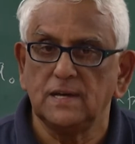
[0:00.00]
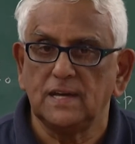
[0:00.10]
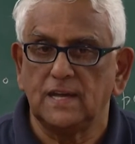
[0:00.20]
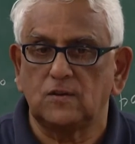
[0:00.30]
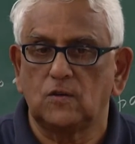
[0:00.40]

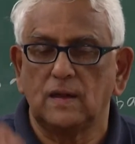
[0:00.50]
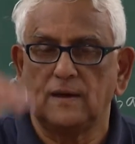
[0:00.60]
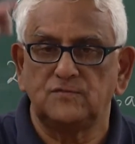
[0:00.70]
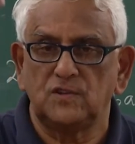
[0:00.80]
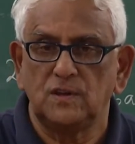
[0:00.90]
It could
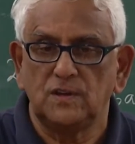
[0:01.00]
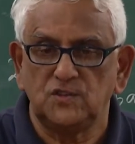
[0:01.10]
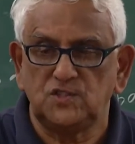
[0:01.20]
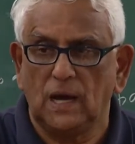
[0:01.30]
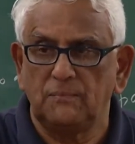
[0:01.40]
have
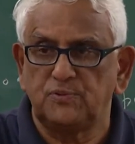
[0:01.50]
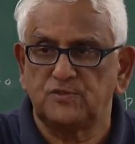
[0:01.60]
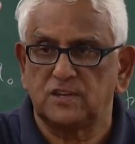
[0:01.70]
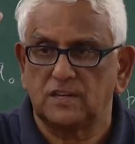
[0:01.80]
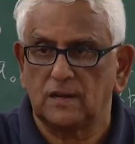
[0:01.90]
jumps,
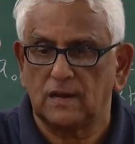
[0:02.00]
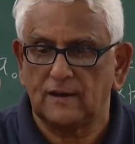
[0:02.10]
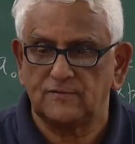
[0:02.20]
it can